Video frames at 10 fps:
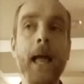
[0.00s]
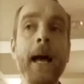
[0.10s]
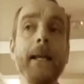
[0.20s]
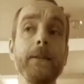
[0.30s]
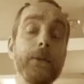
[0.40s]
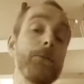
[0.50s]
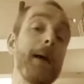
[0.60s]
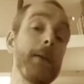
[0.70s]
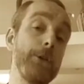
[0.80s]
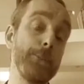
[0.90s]
and it does
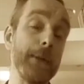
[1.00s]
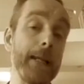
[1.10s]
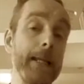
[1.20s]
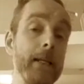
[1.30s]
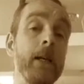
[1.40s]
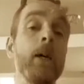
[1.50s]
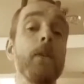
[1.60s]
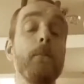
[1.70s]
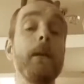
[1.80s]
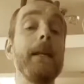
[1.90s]
make you money.
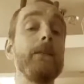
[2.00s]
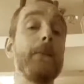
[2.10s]
The money is